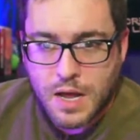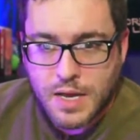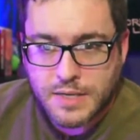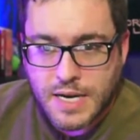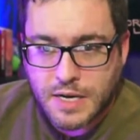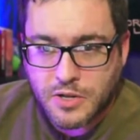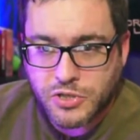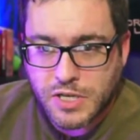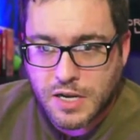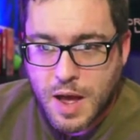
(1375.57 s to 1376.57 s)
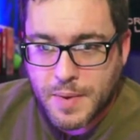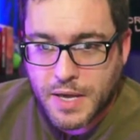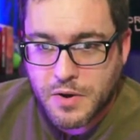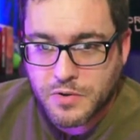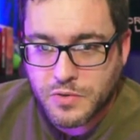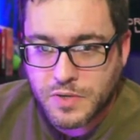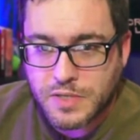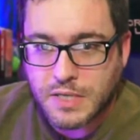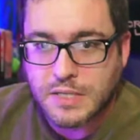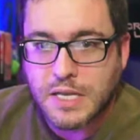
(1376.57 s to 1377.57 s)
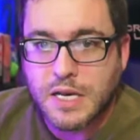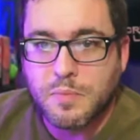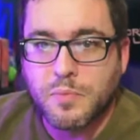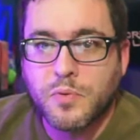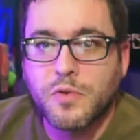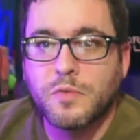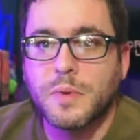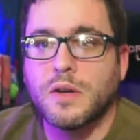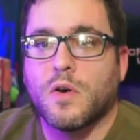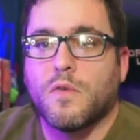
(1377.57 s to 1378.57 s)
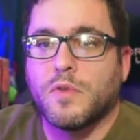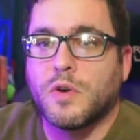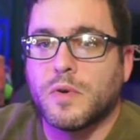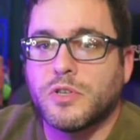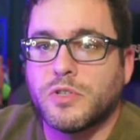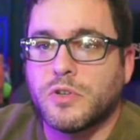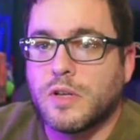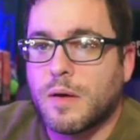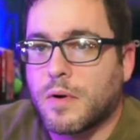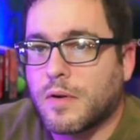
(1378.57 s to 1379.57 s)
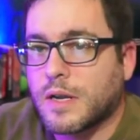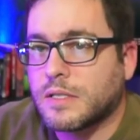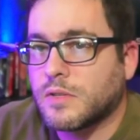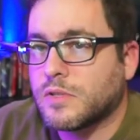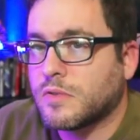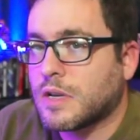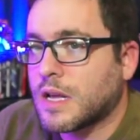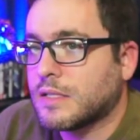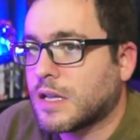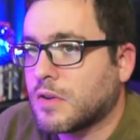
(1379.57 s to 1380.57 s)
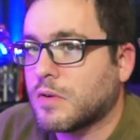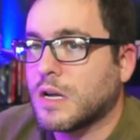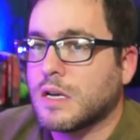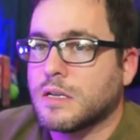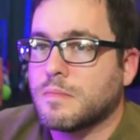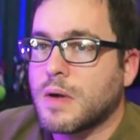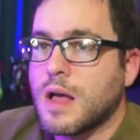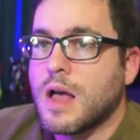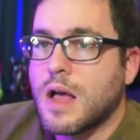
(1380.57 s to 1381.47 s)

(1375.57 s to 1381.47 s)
Technology and combat characteristics an improvement over the original MRX 009 Psycho Gundam.